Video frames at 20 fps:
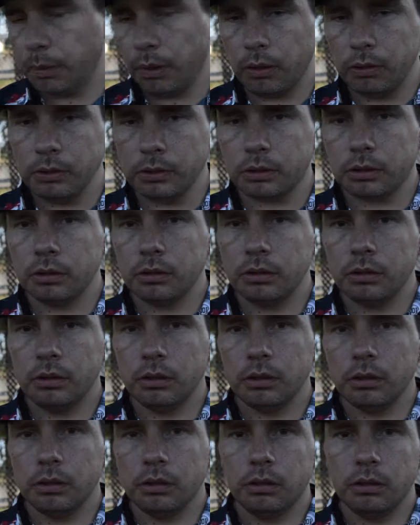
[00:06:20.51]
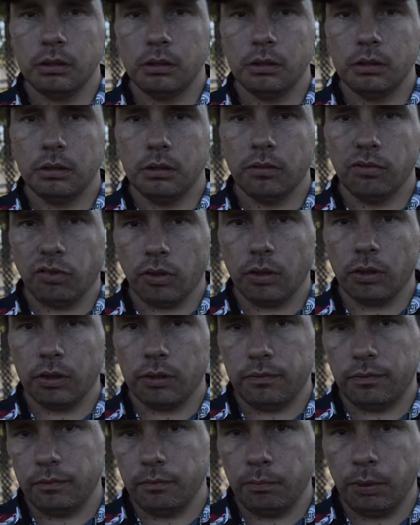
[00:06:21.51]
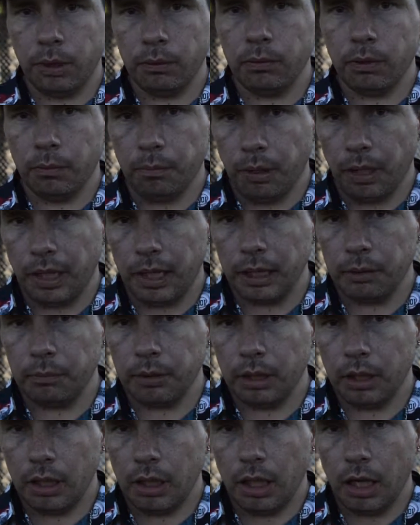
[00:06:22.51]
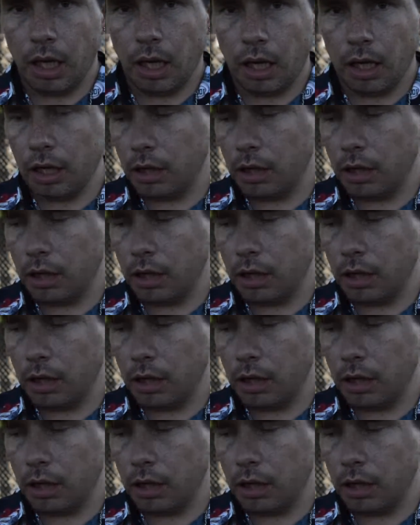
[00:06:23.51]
post for people behind me. I